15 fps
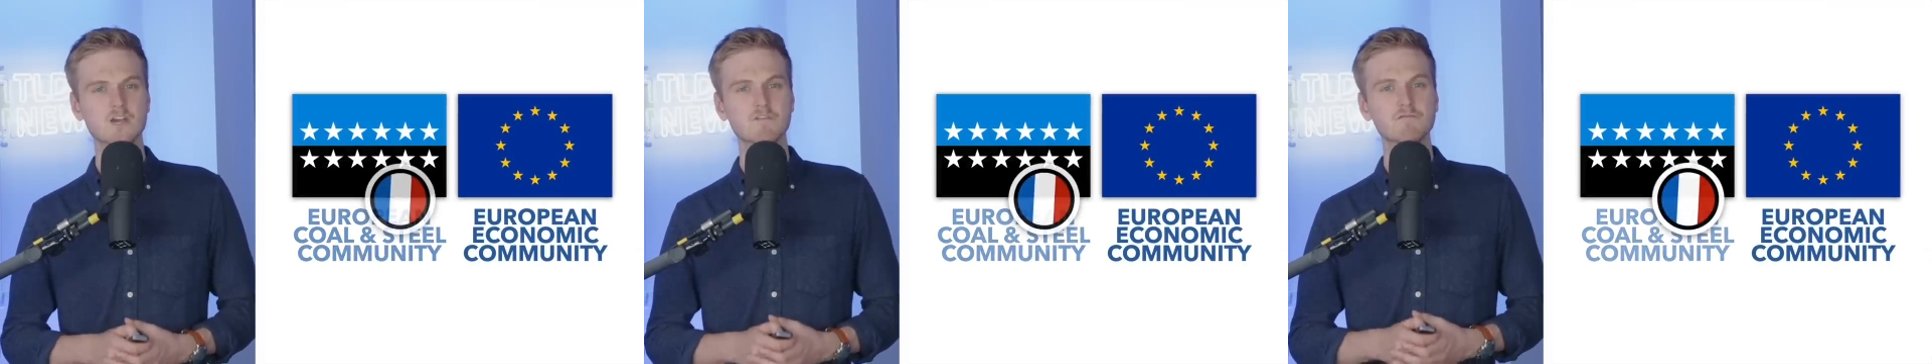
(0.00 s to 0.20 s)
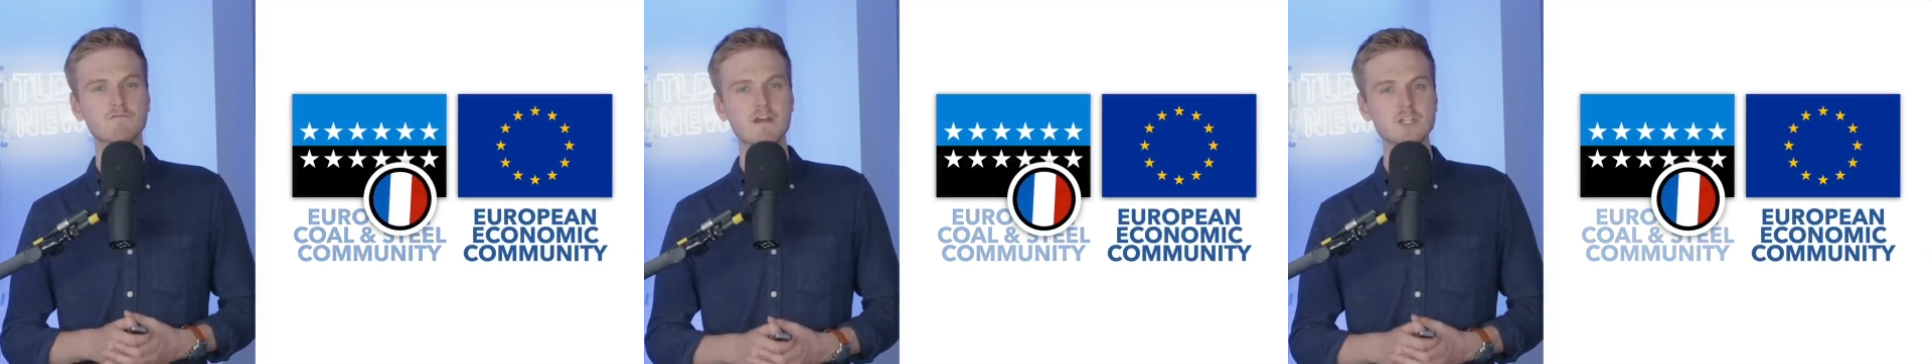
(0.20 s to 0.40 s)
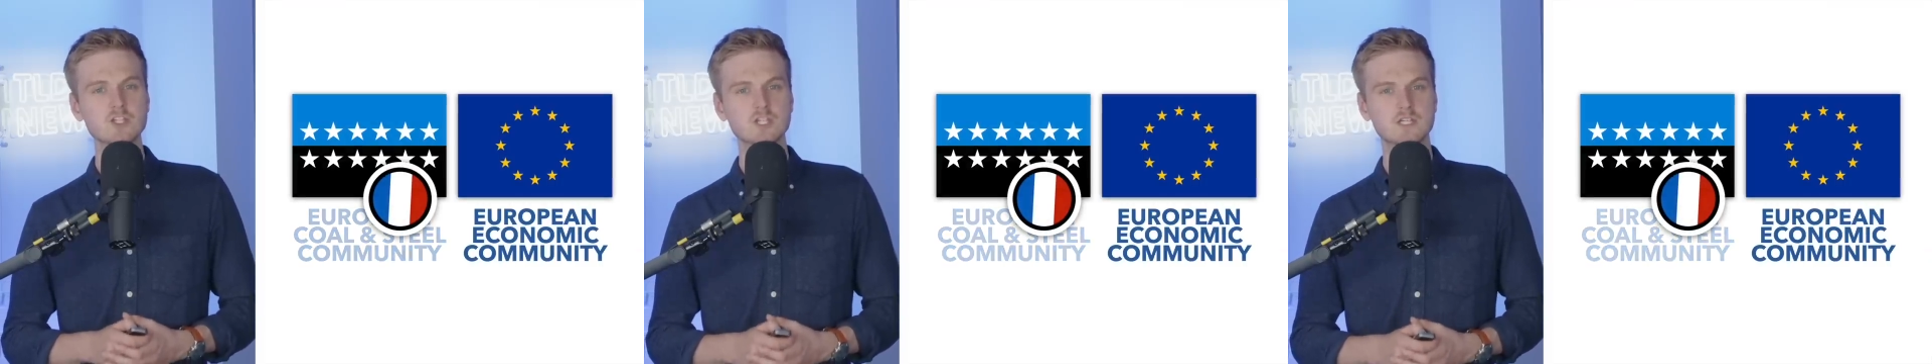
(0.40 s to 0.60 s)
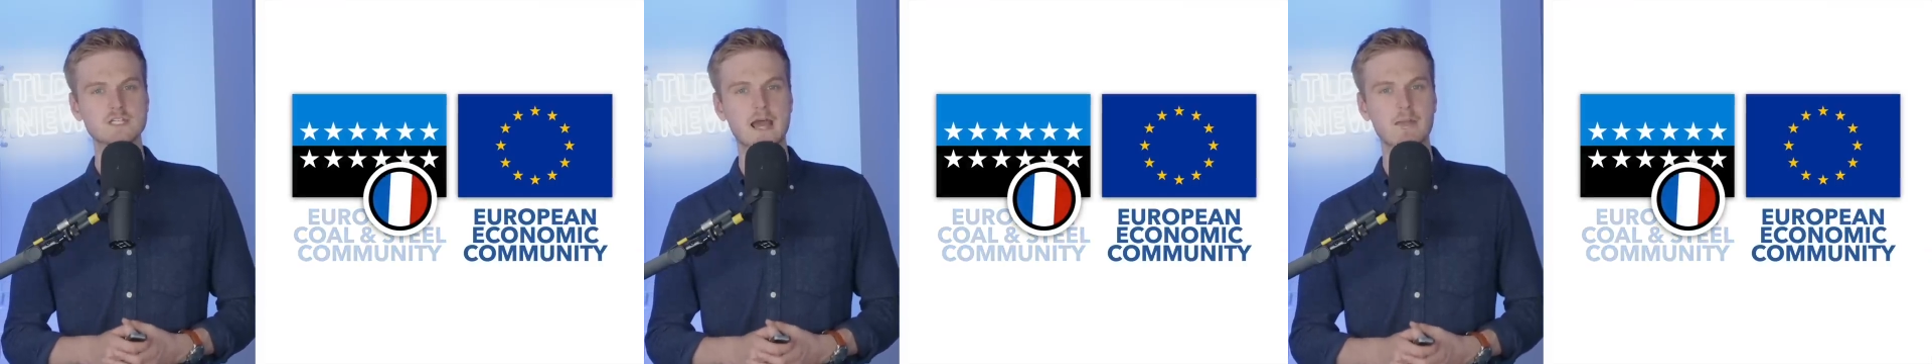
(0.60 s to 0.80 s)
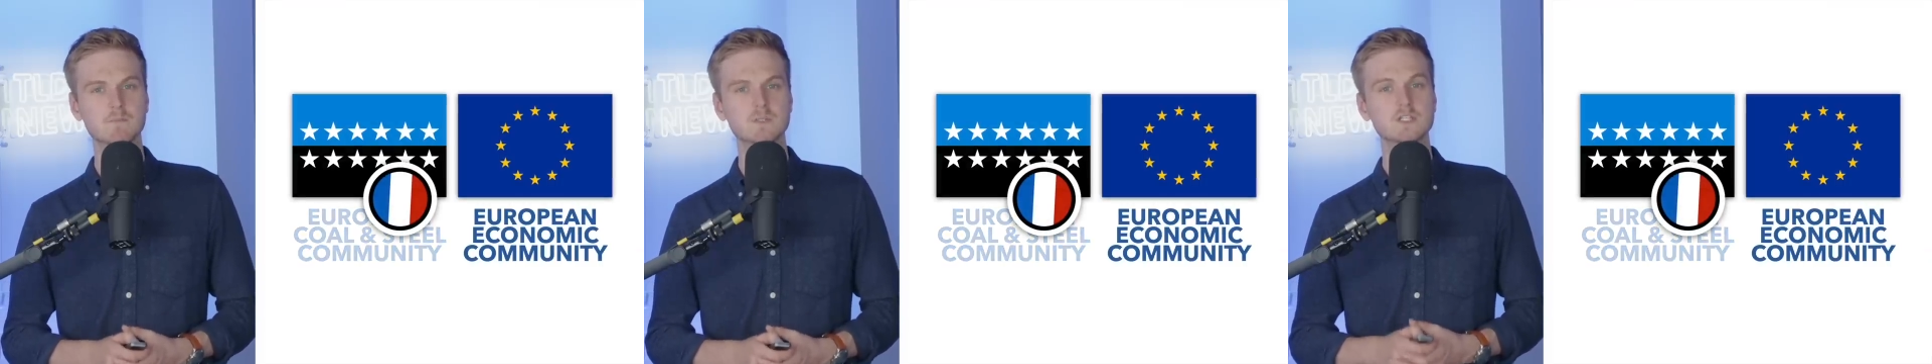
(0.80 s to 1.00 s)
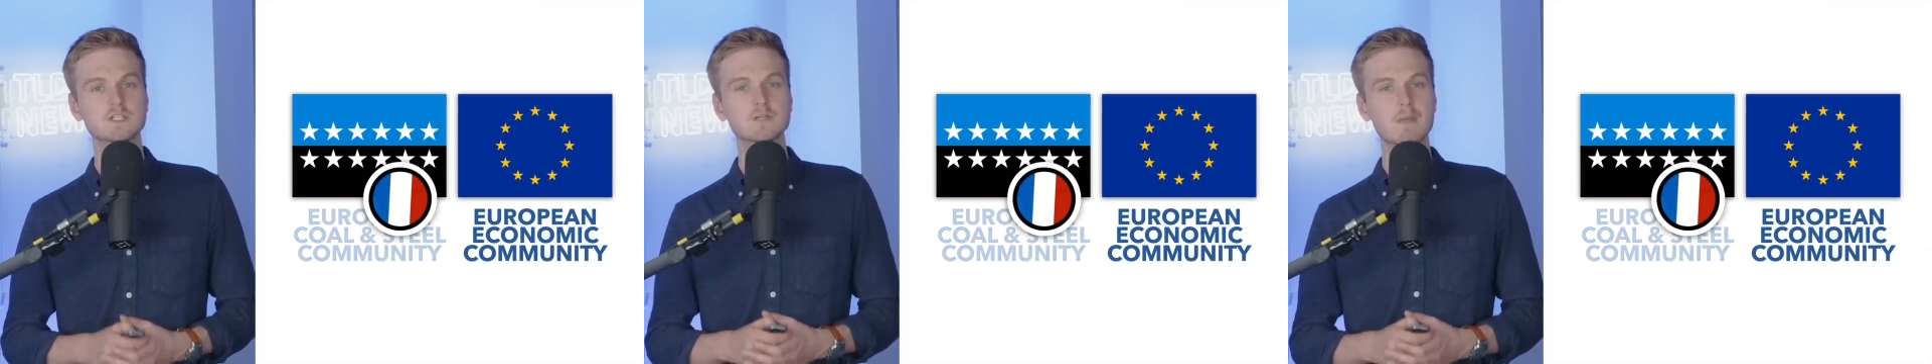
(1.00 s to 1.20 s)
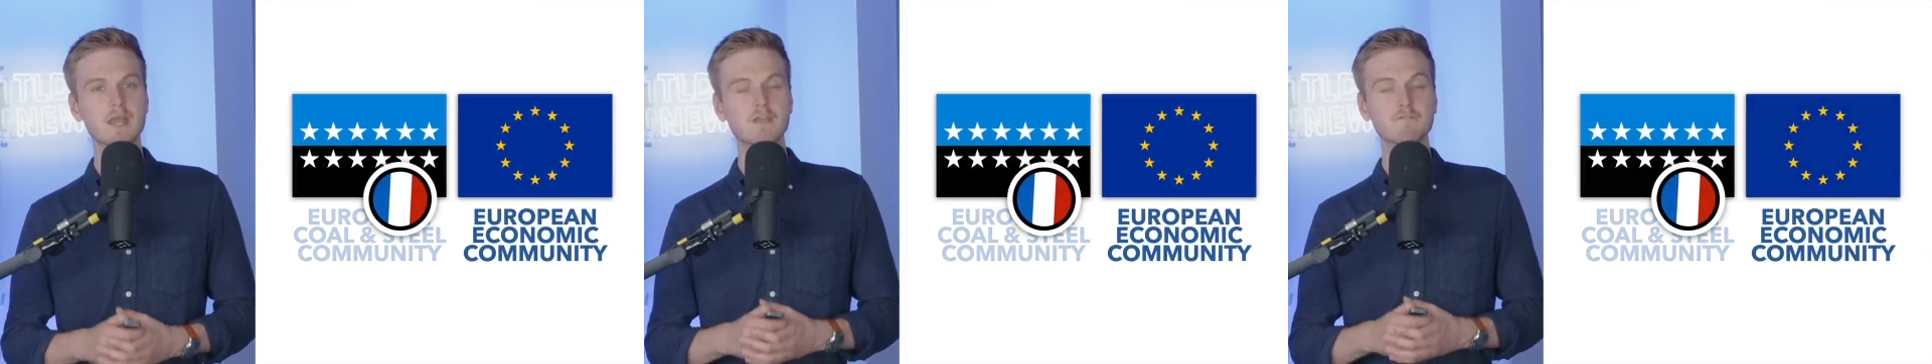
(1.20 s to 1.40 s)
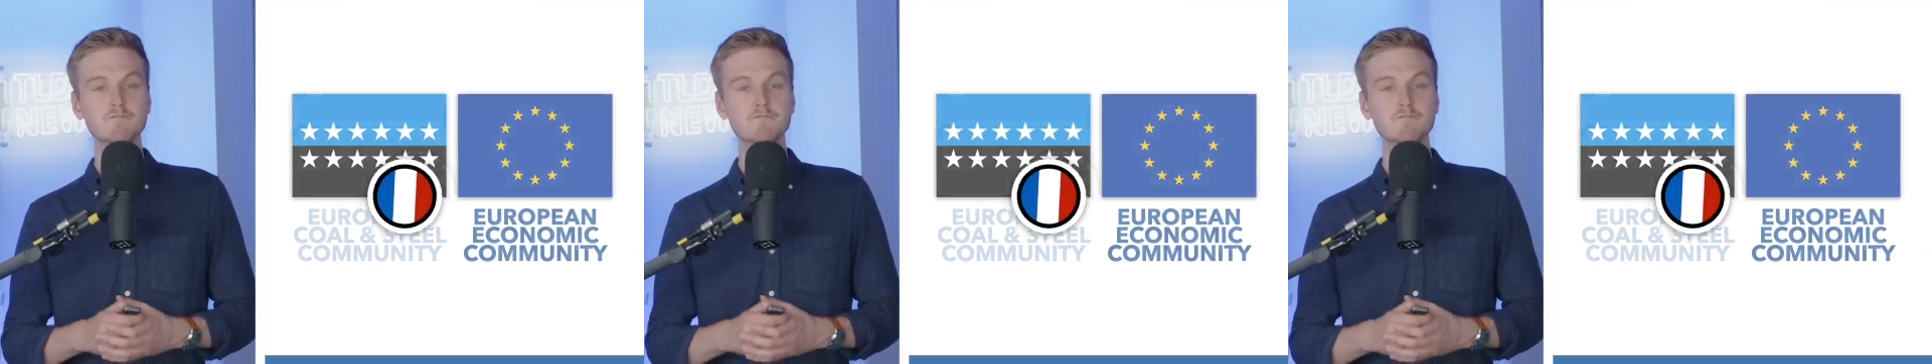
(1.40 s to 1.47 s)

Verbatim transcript: a French attempt to make